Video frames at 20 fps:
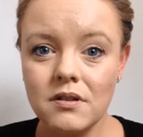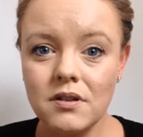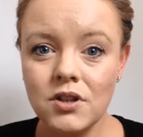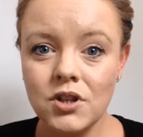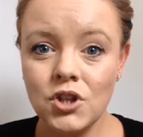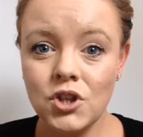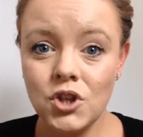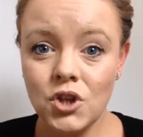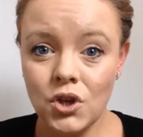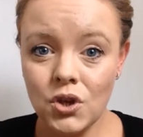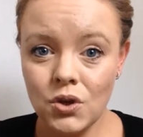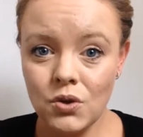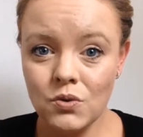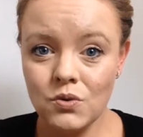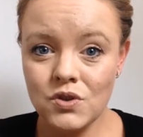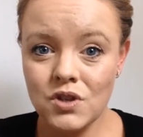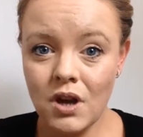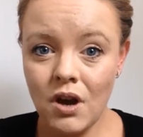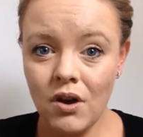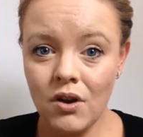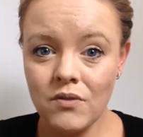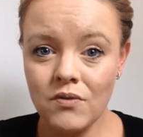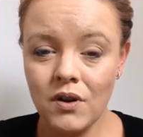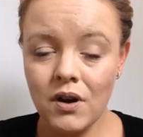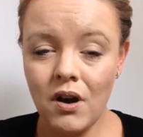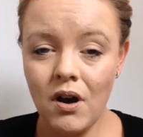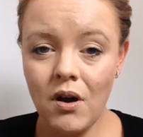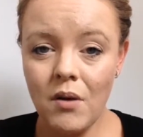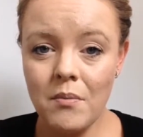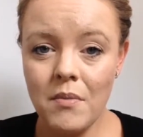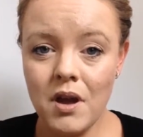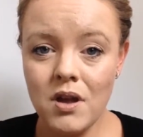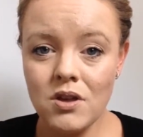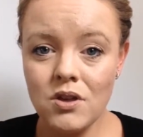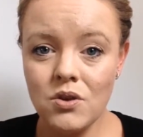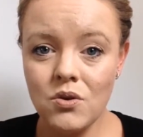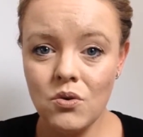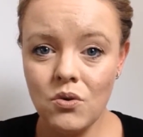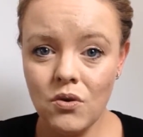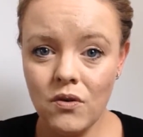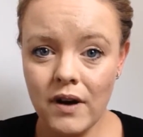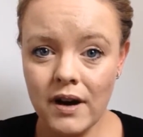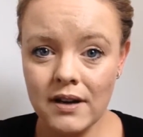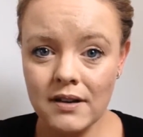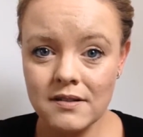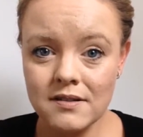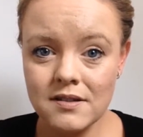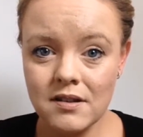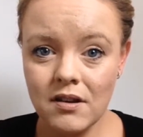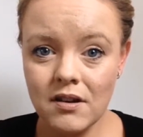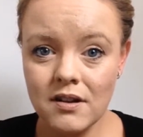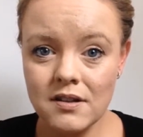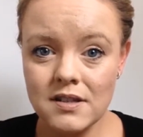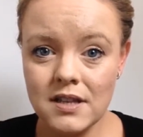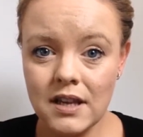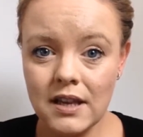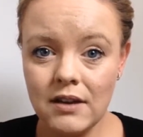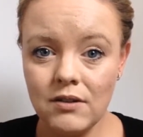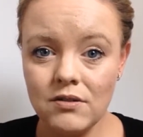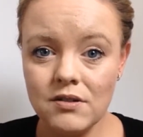you to overcome your anxiety,